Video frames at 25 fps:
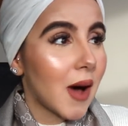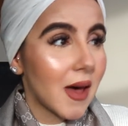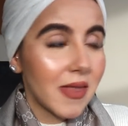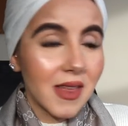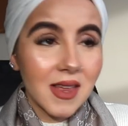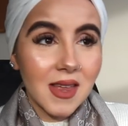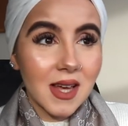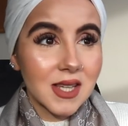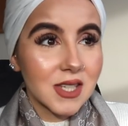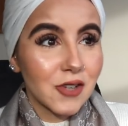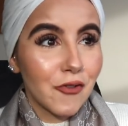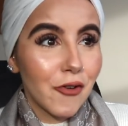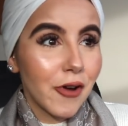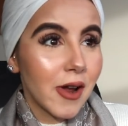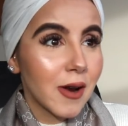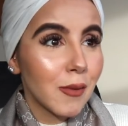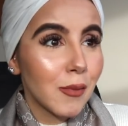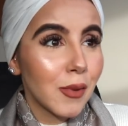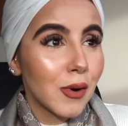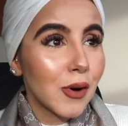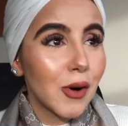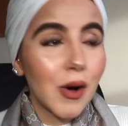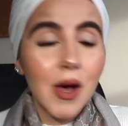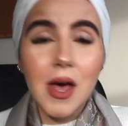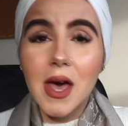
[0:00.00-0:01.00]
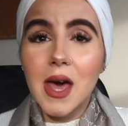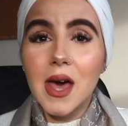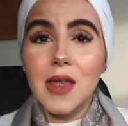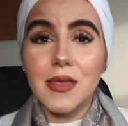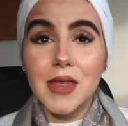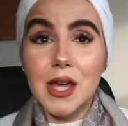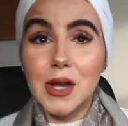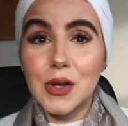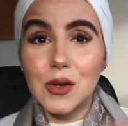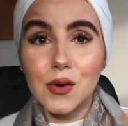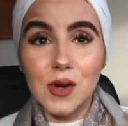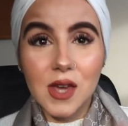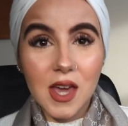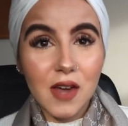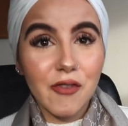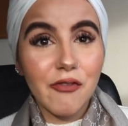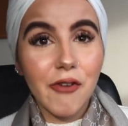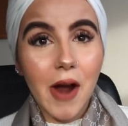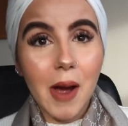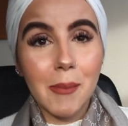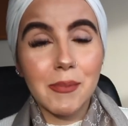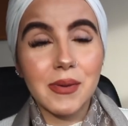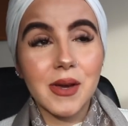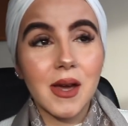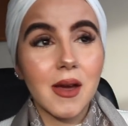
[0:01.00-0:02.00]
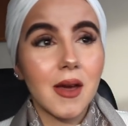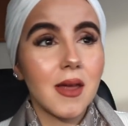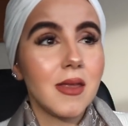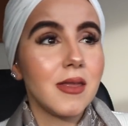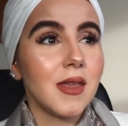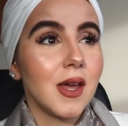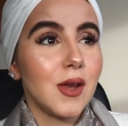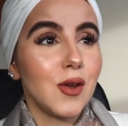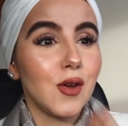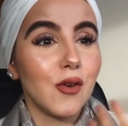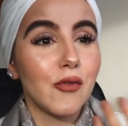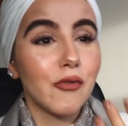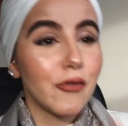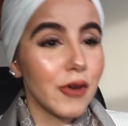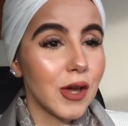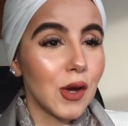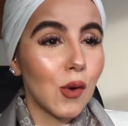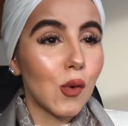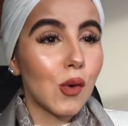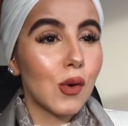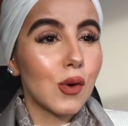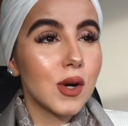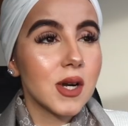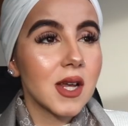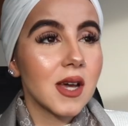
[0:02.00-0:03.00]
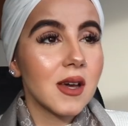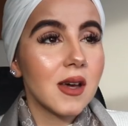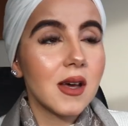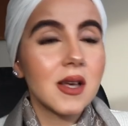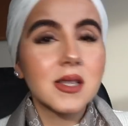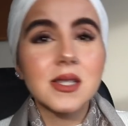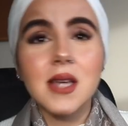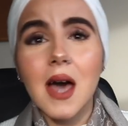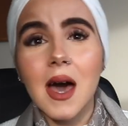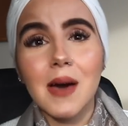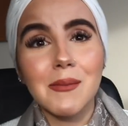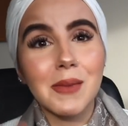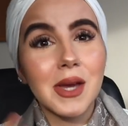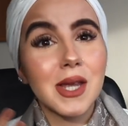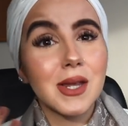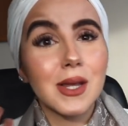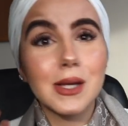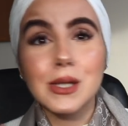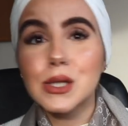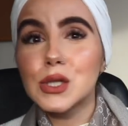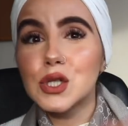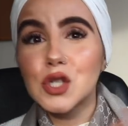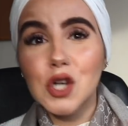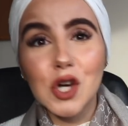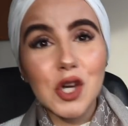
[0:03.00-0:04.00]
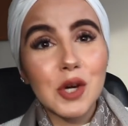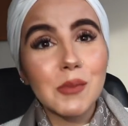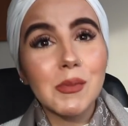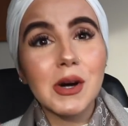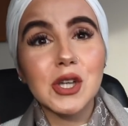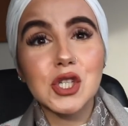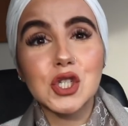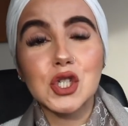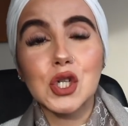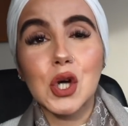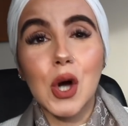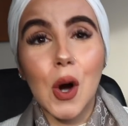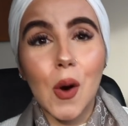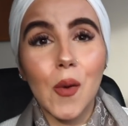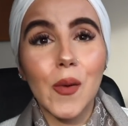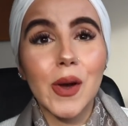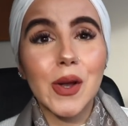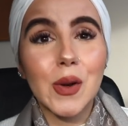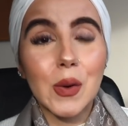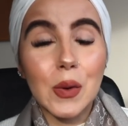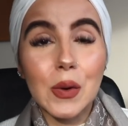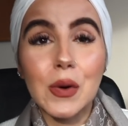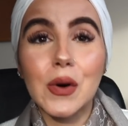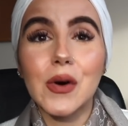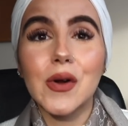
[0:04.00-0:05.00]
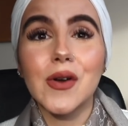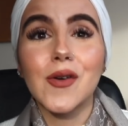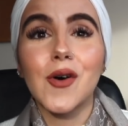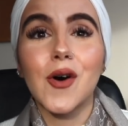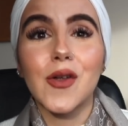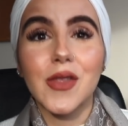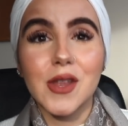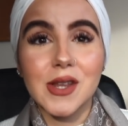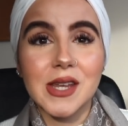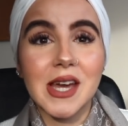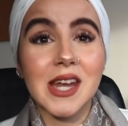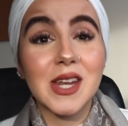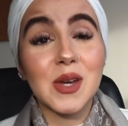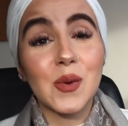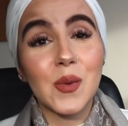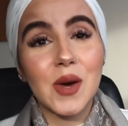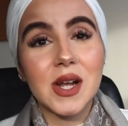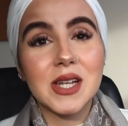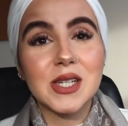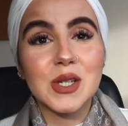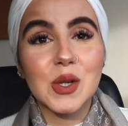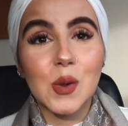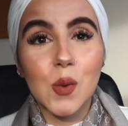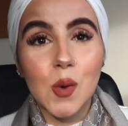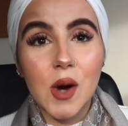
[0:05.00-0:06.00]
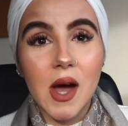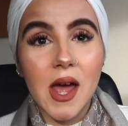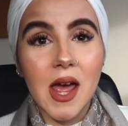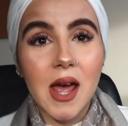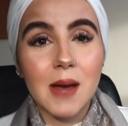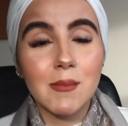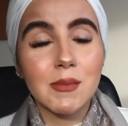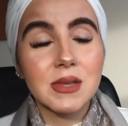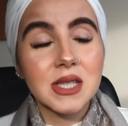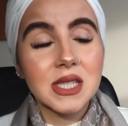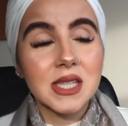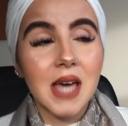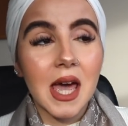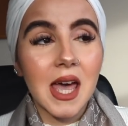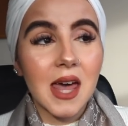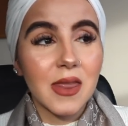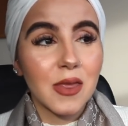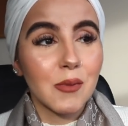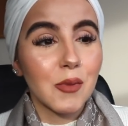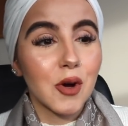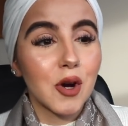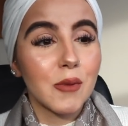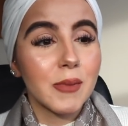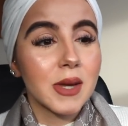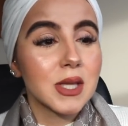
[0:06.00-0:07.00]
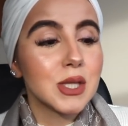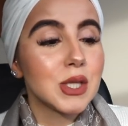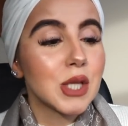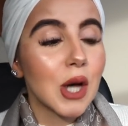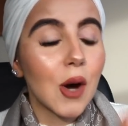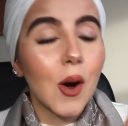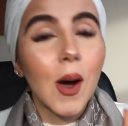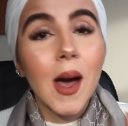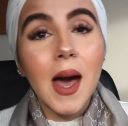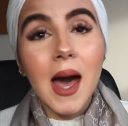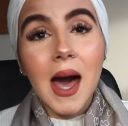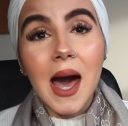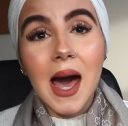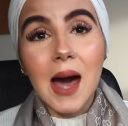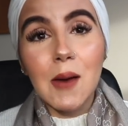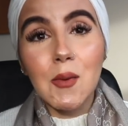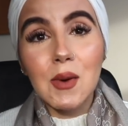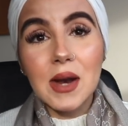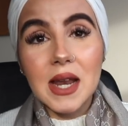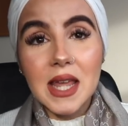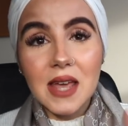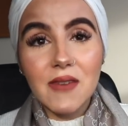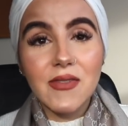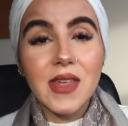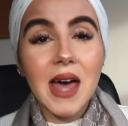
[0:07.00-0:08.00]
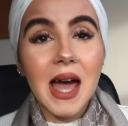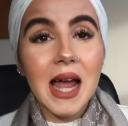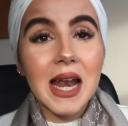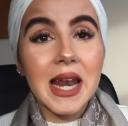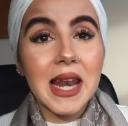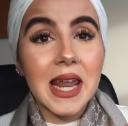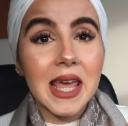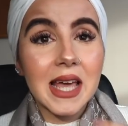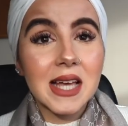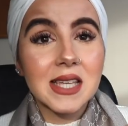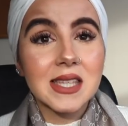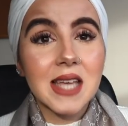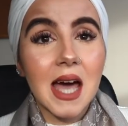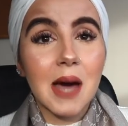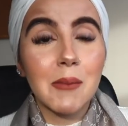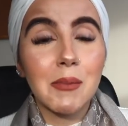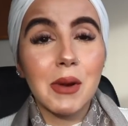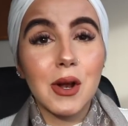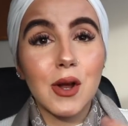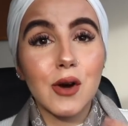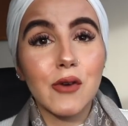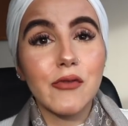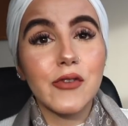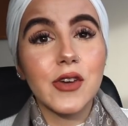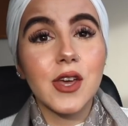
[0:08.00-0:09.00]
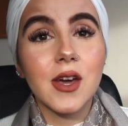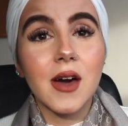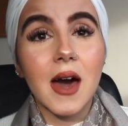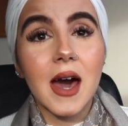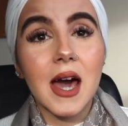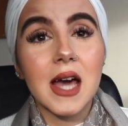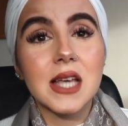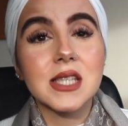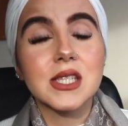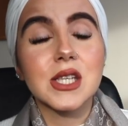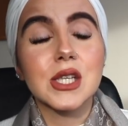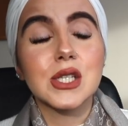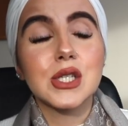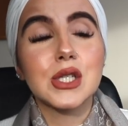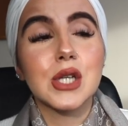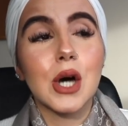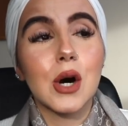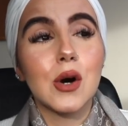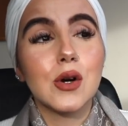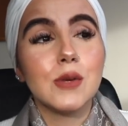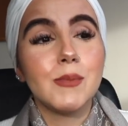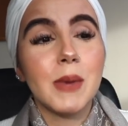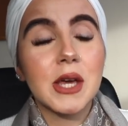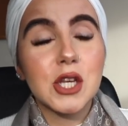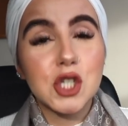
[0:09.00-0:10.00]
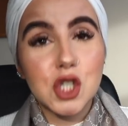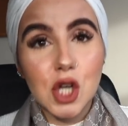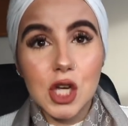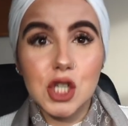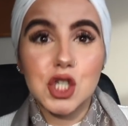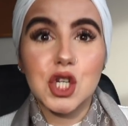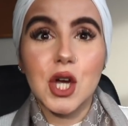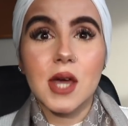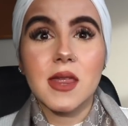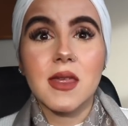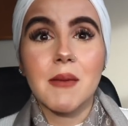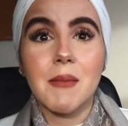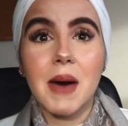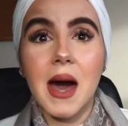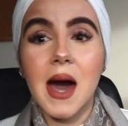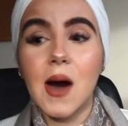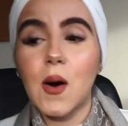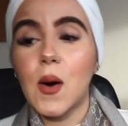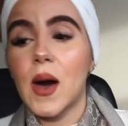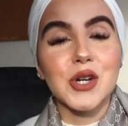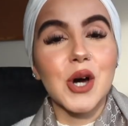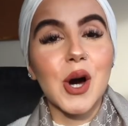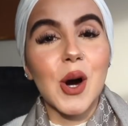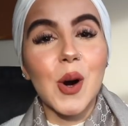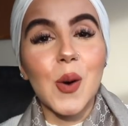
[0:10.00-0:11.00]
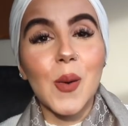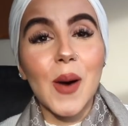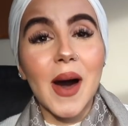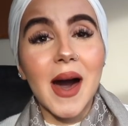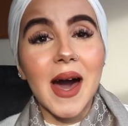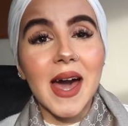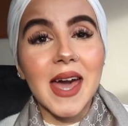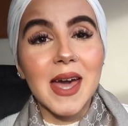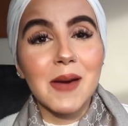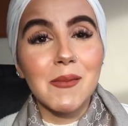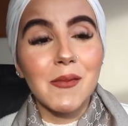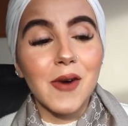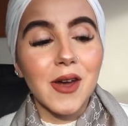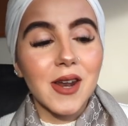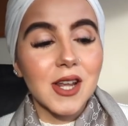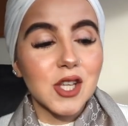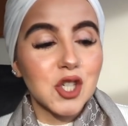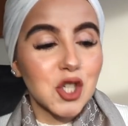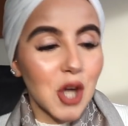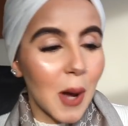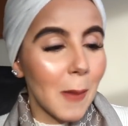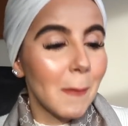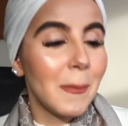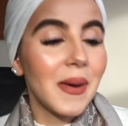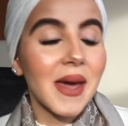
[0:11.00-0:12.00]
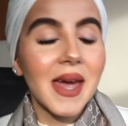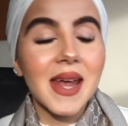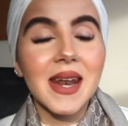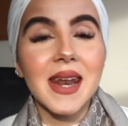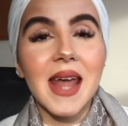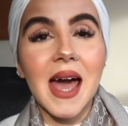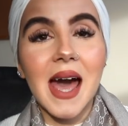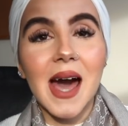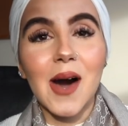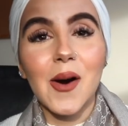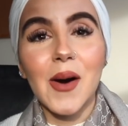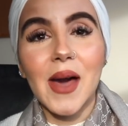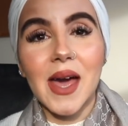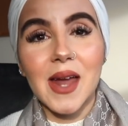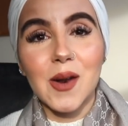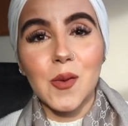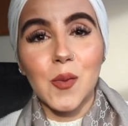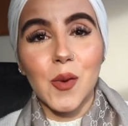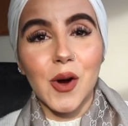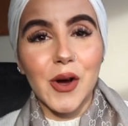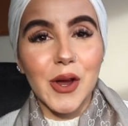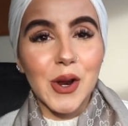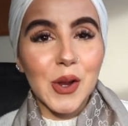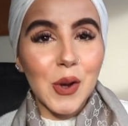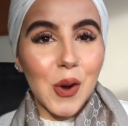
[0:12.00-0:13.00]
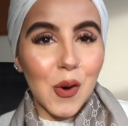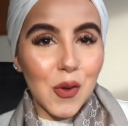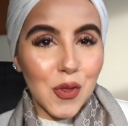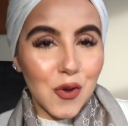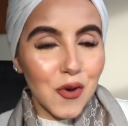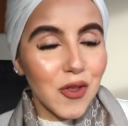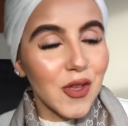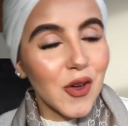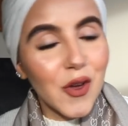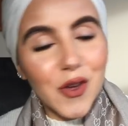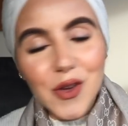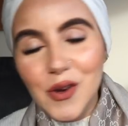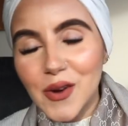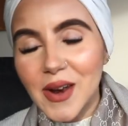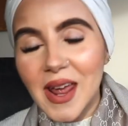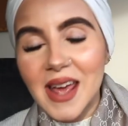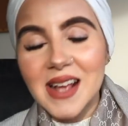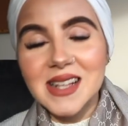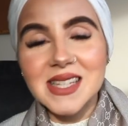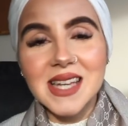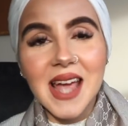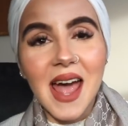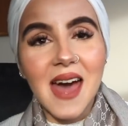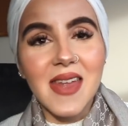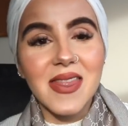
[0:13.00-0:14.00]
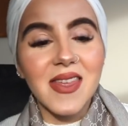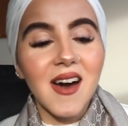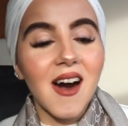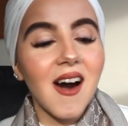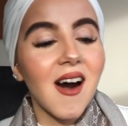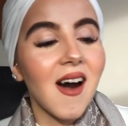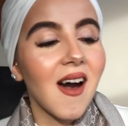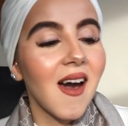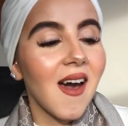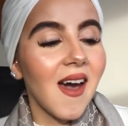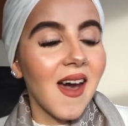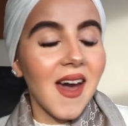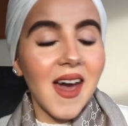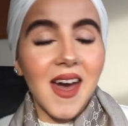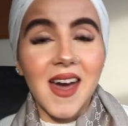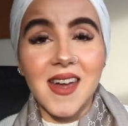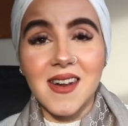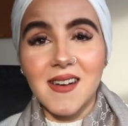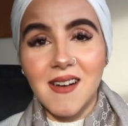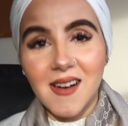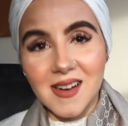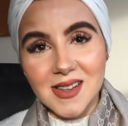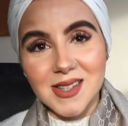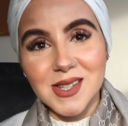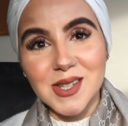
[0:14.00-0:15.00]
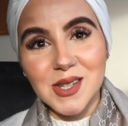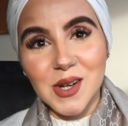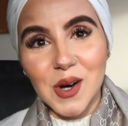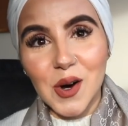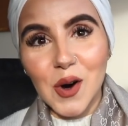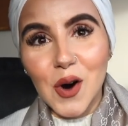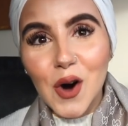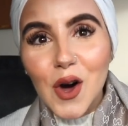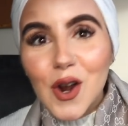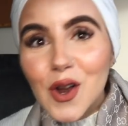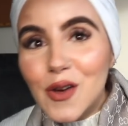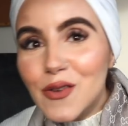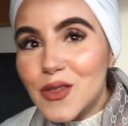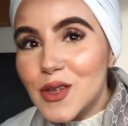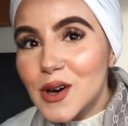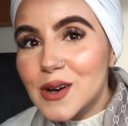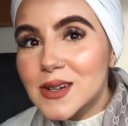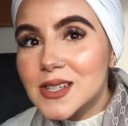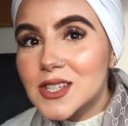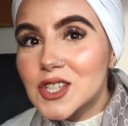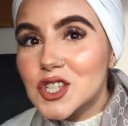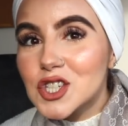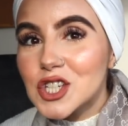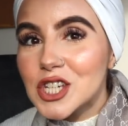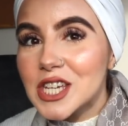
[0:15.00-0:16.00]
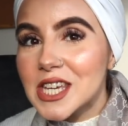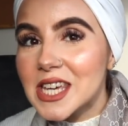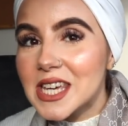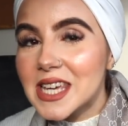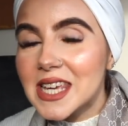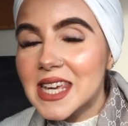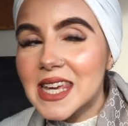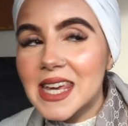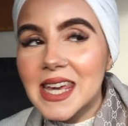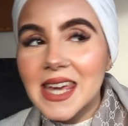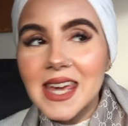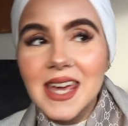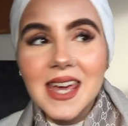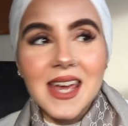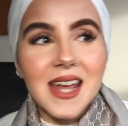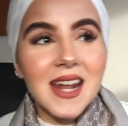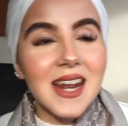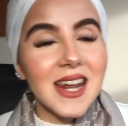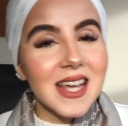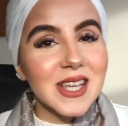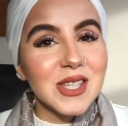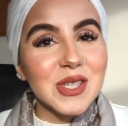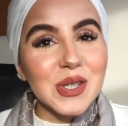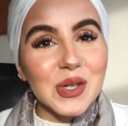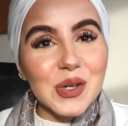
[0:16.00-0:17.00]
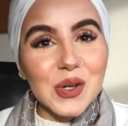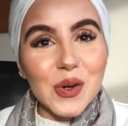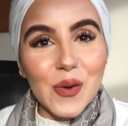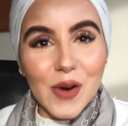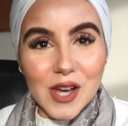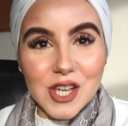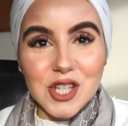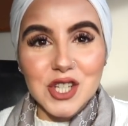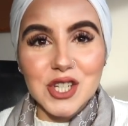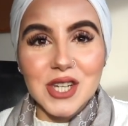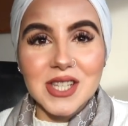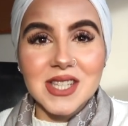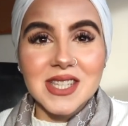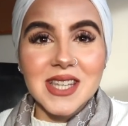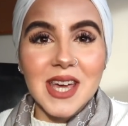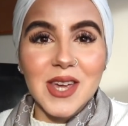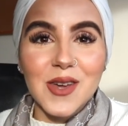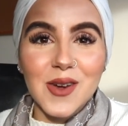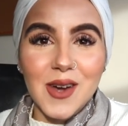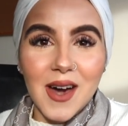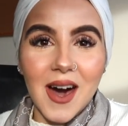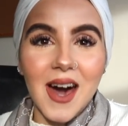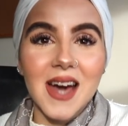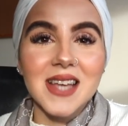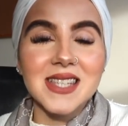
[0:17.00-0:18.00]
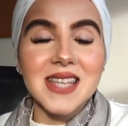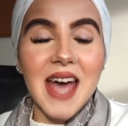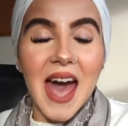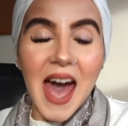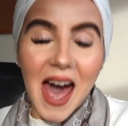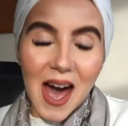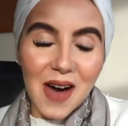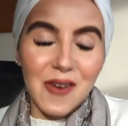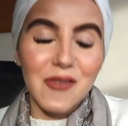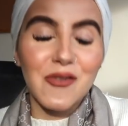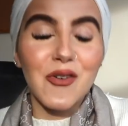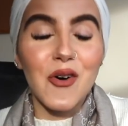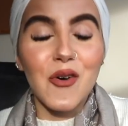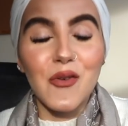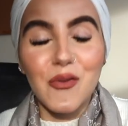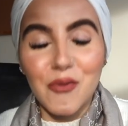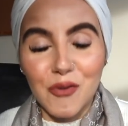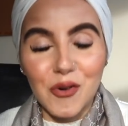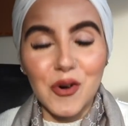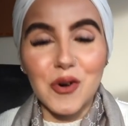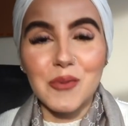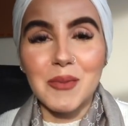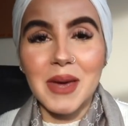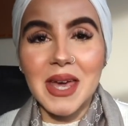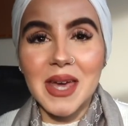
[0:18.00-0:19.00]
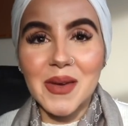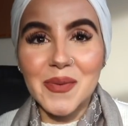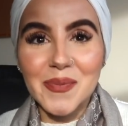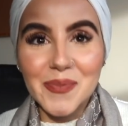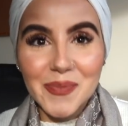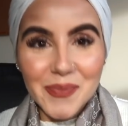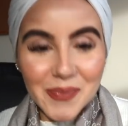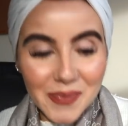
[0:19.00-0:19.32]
I think that's incredible. They do gift wrapping, they do free orders. I mean, there's so much going on the Daniel Wellington site at the moment. So I will leave that link down below for you guys. So make sure you check them out. So I am gonna jump in now and we're gonna go through the Q&A together and answer all of those cheeky little questions that you guys have for me.